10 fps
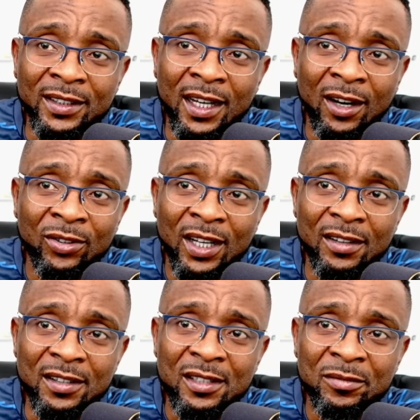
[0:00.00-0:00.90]
own
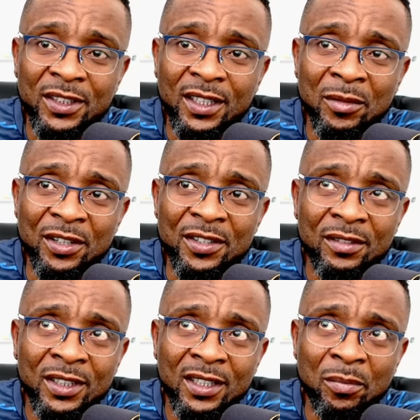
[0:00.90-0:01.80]

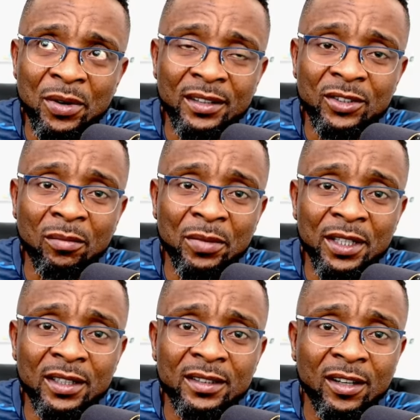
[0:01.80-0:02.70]
receiving a parent
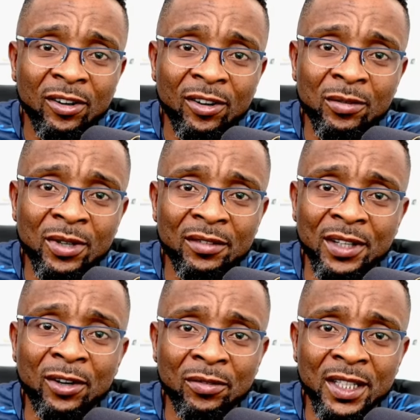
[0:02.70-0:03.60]
company or whatever
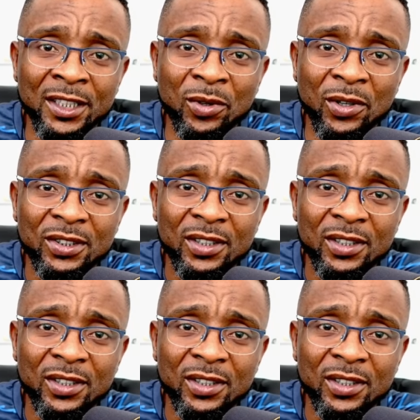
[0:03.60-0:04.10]
all over the world.